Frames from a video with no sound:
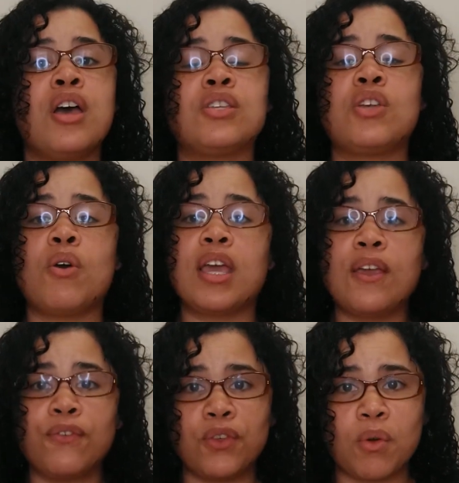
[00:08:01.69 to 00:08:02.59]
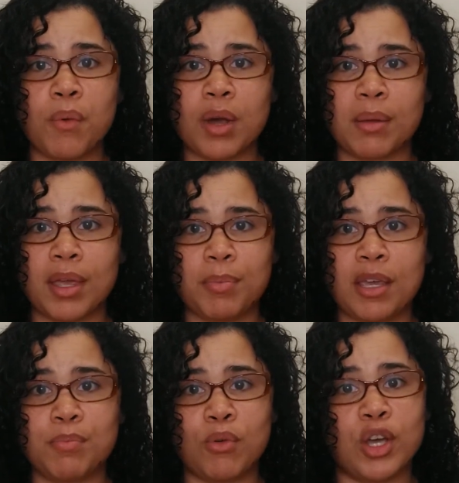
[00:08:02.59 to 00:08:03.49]
So if you are one of my
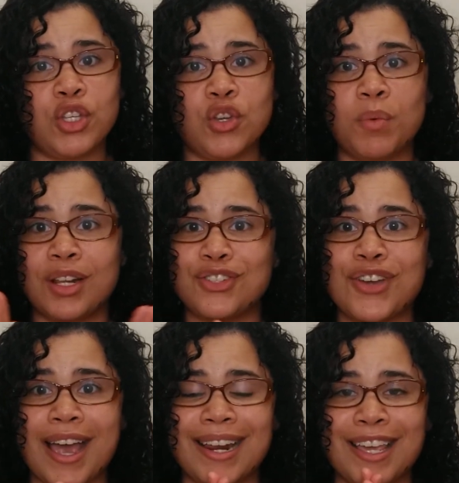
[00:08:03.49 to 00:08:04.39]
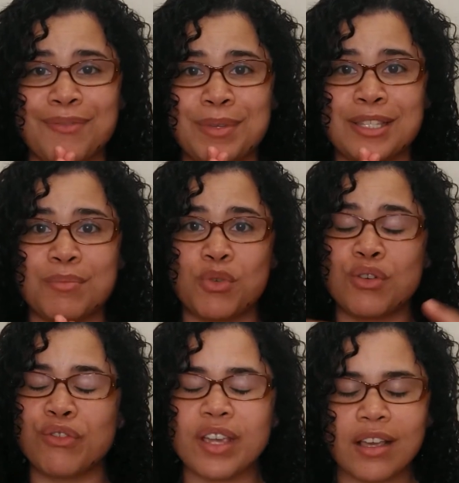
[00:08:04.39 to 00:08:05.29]
people and you want to try to give me some
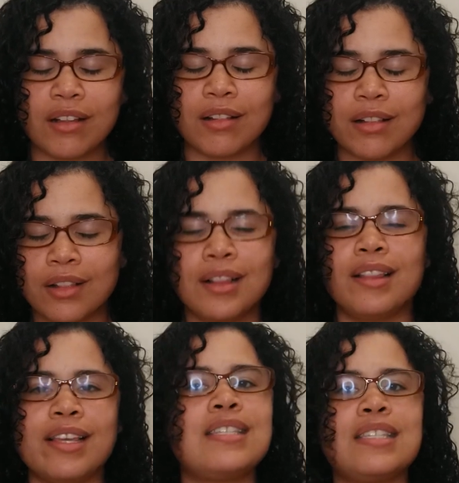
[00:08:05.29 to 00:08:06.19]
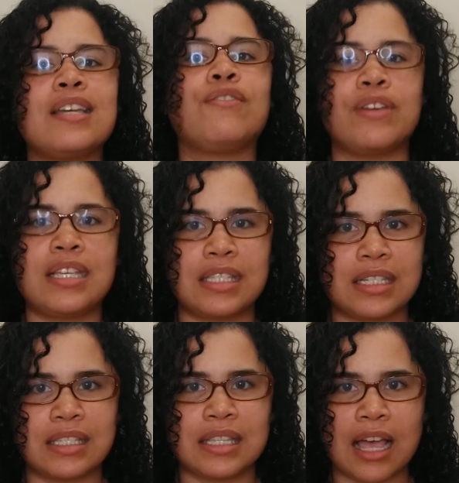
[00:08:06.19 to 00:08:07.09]
more realistic
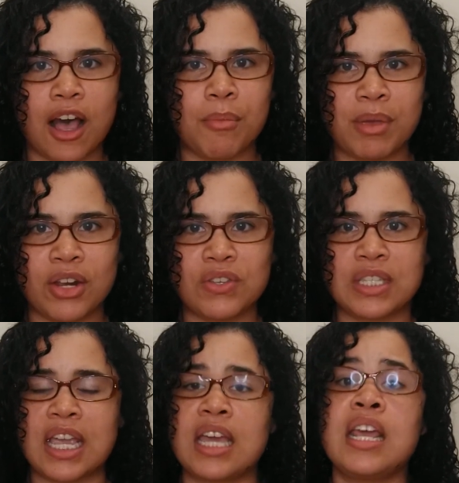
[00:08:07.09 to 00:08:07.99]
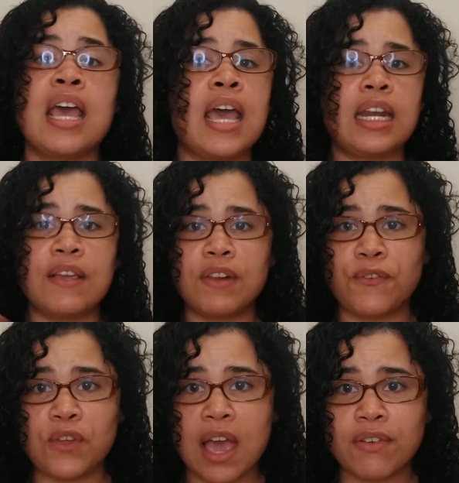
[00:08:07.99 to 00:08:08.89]
reasons that help me understand, and even
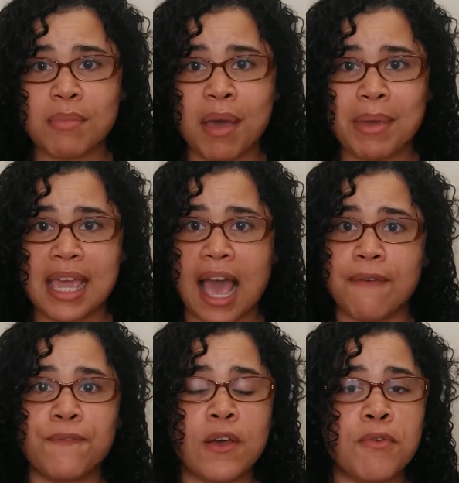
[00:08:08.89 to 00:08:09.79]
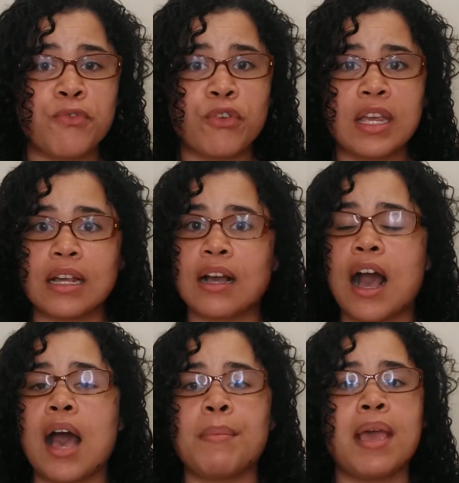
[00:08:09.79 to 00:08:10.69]
if you haven't met me yet, feel free to
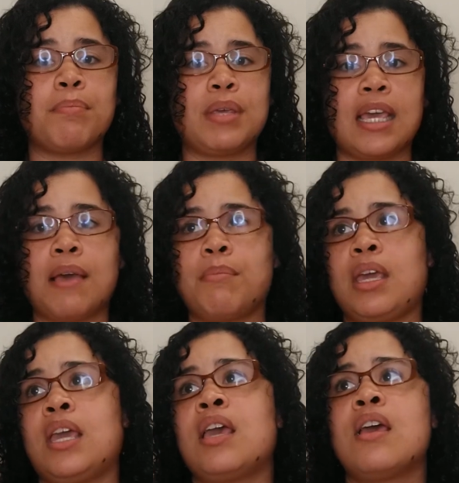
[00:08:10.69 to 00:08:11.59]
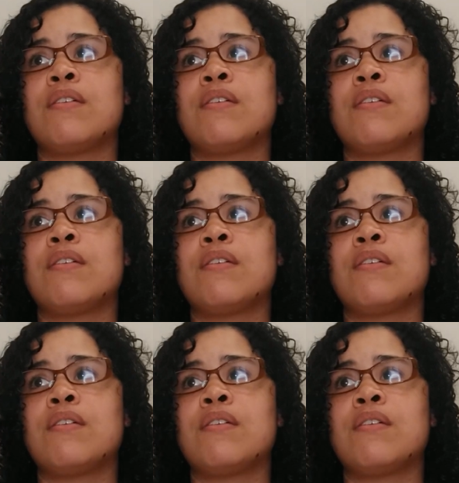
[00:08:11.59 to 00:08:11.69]
comment, PM me,